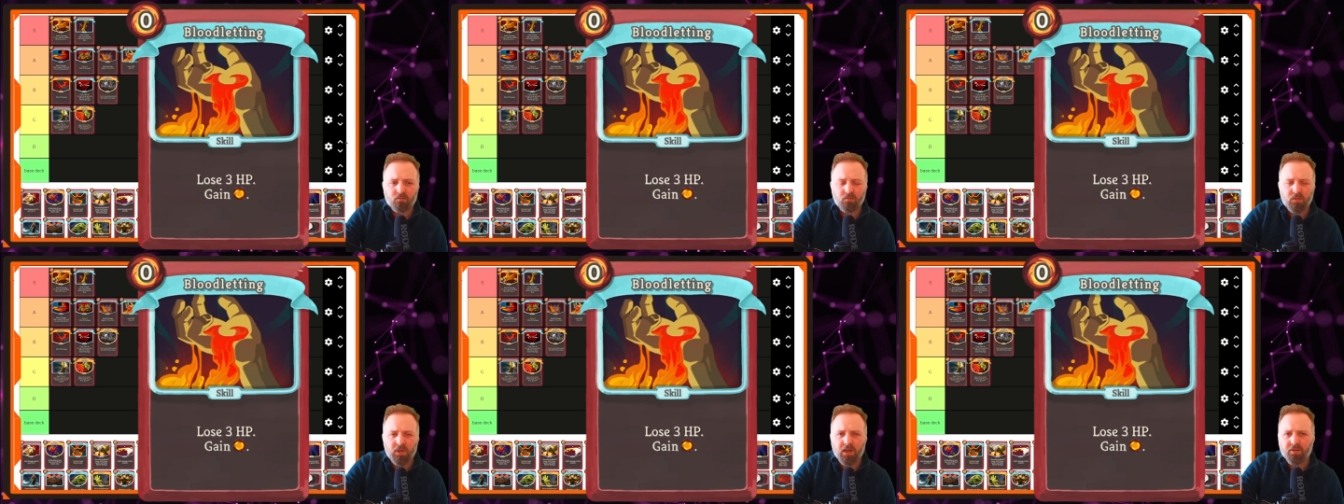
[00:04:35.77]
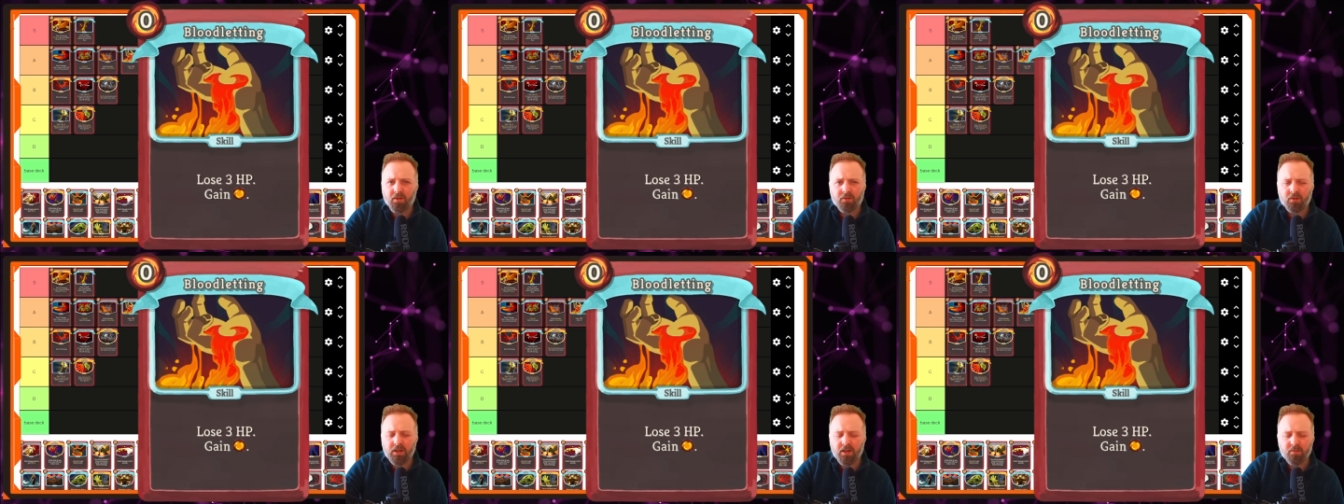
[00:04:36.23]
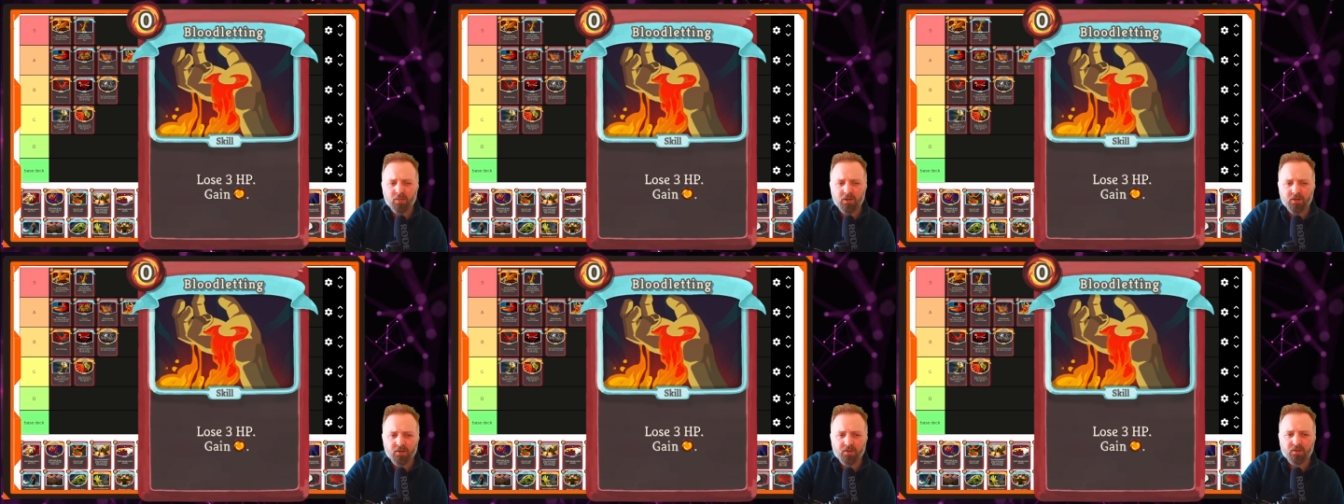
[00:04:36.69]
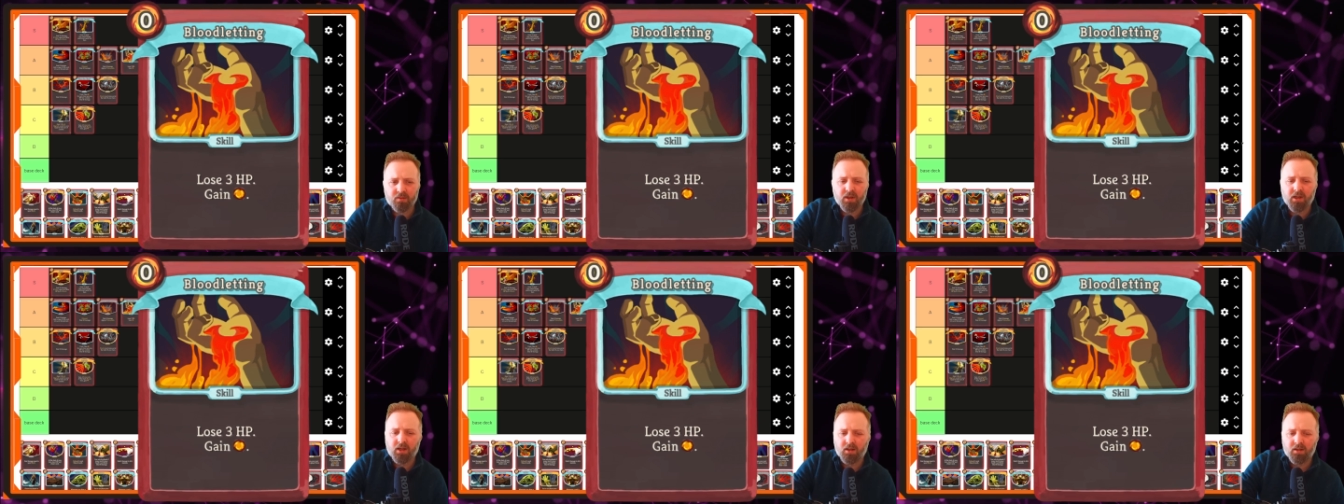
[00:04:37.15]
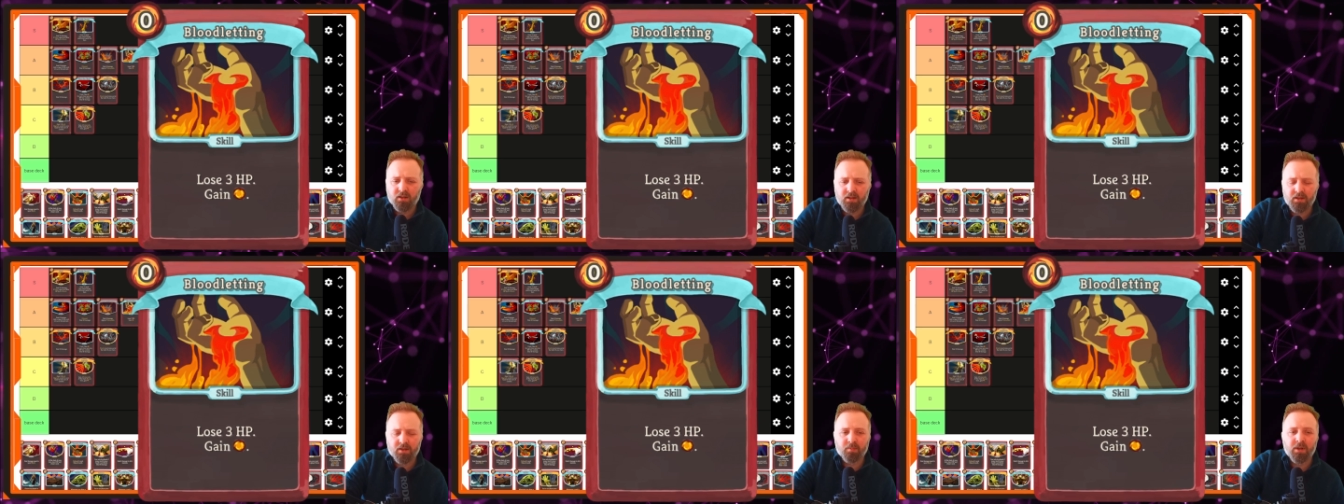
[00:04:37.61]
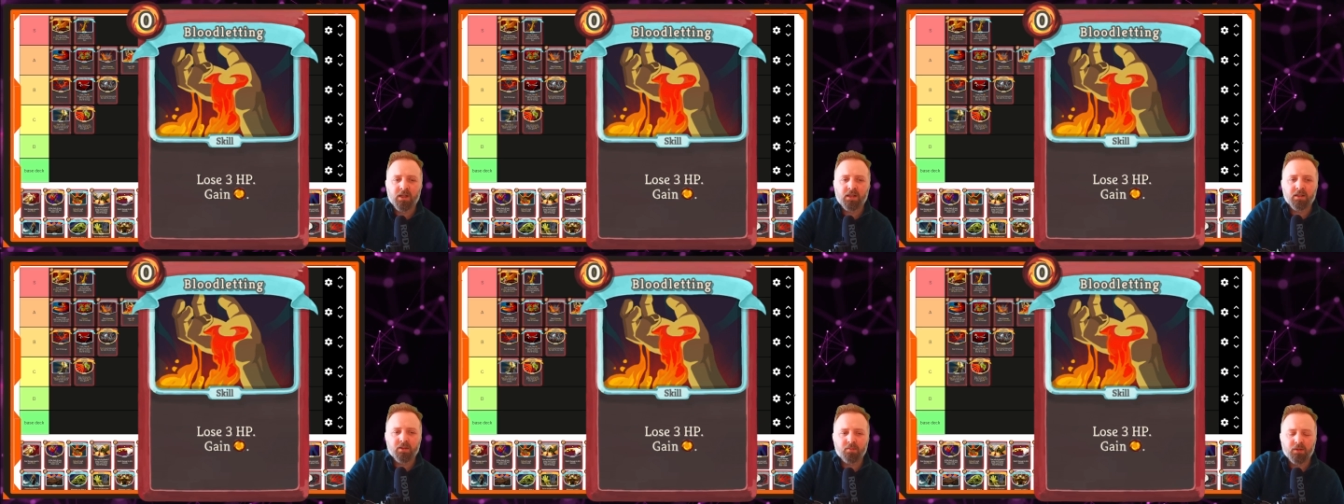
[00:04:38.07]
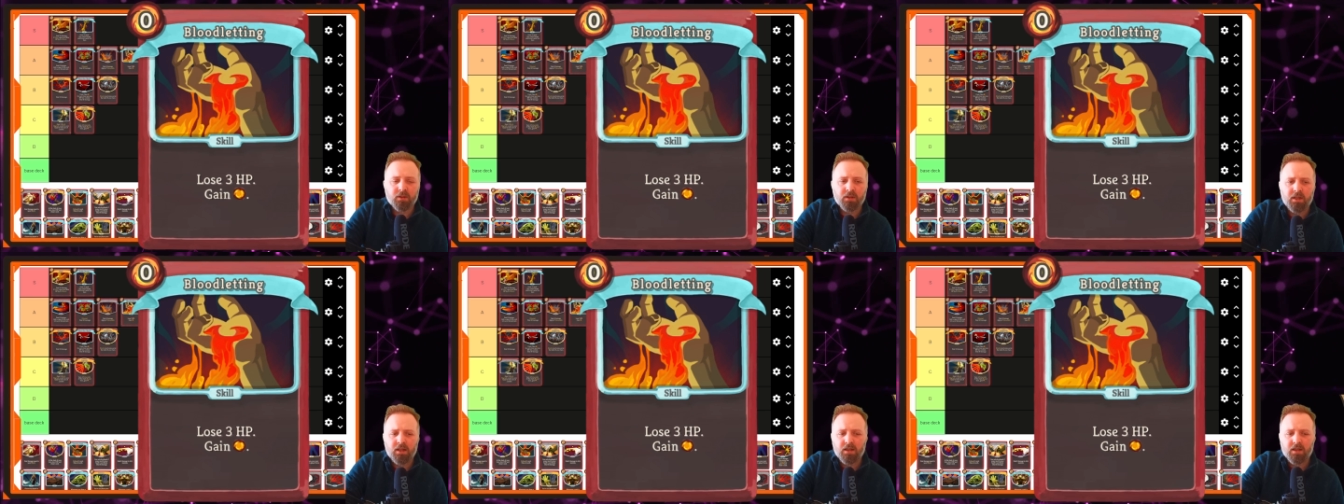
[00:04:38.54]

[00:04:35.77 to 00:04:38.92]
Yeah, the 3 hit points is bad, but